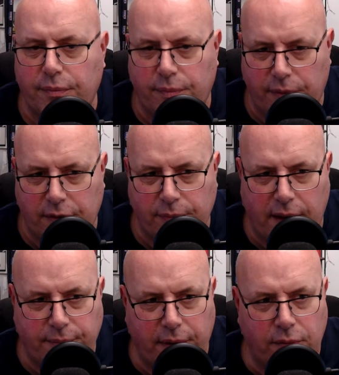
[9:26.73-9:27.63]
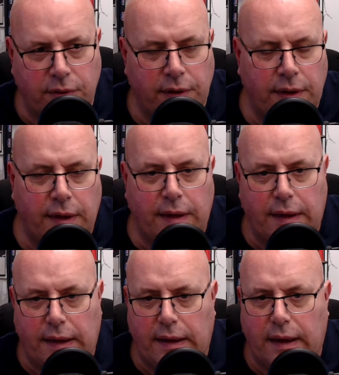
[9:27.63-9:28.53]
because mine broke.
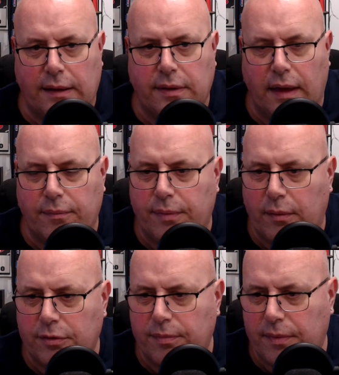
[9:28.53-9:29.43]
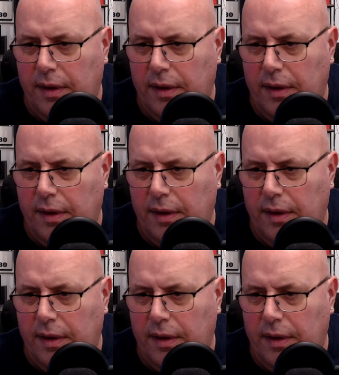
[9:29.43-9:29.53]
I was